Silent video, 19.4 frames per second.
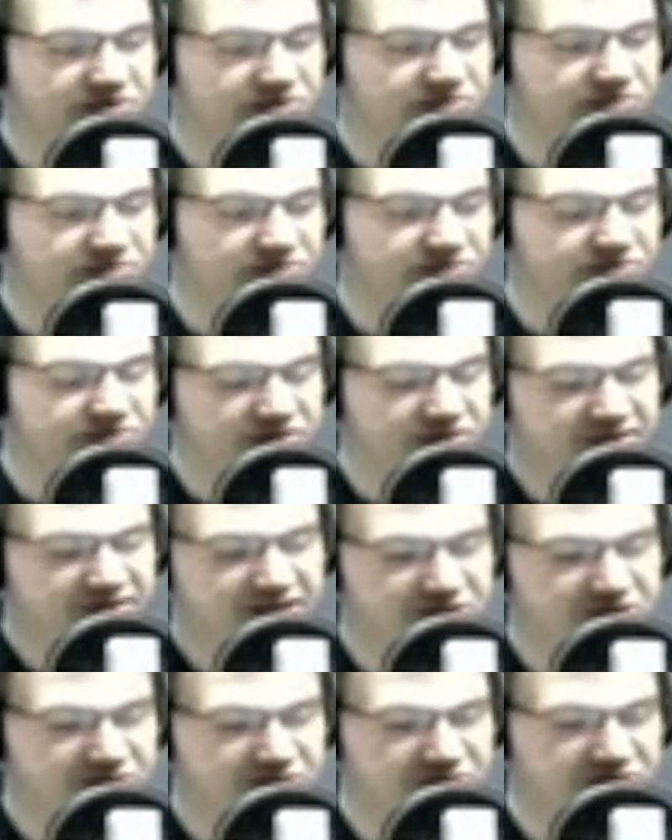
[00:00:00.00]
what
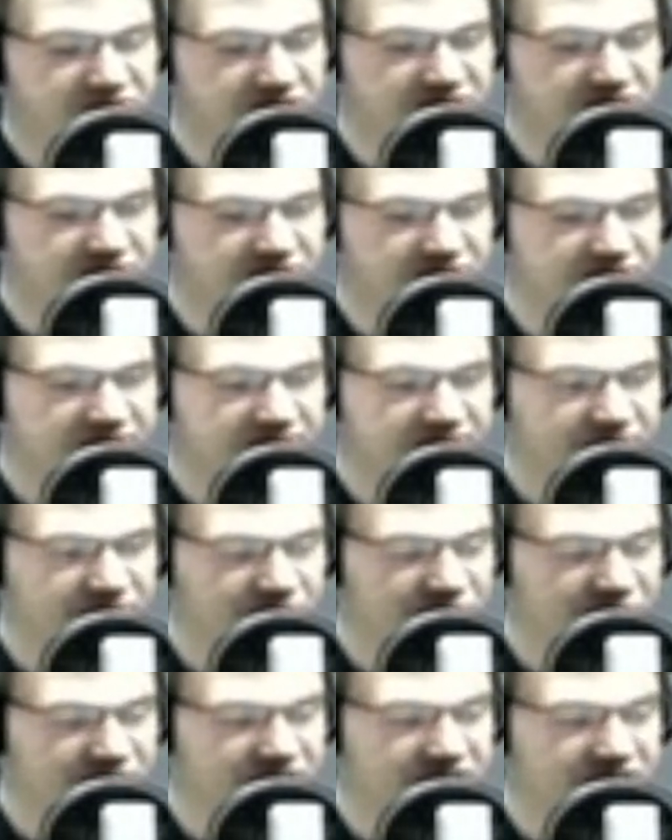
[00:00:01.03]
Daniel Wall would
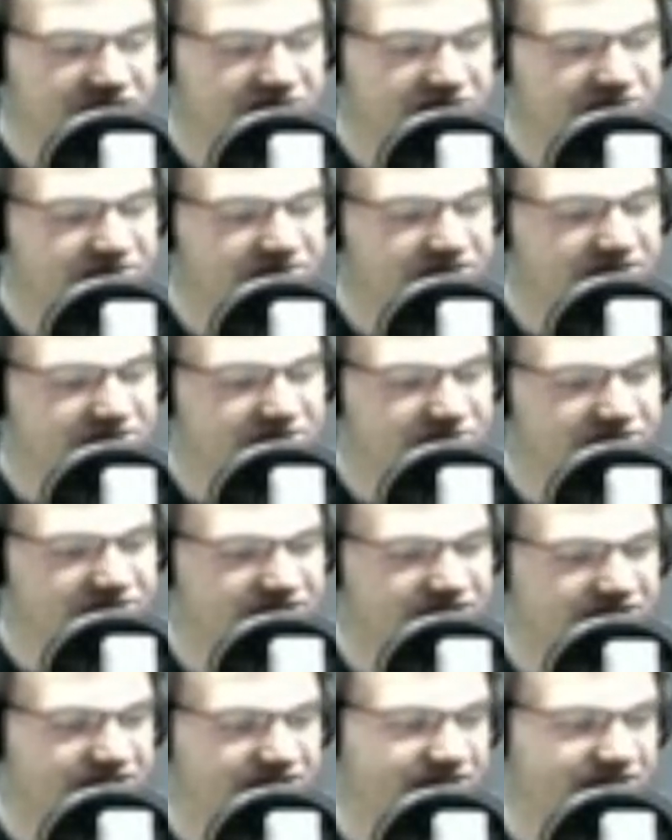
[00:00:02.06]
call redesigning the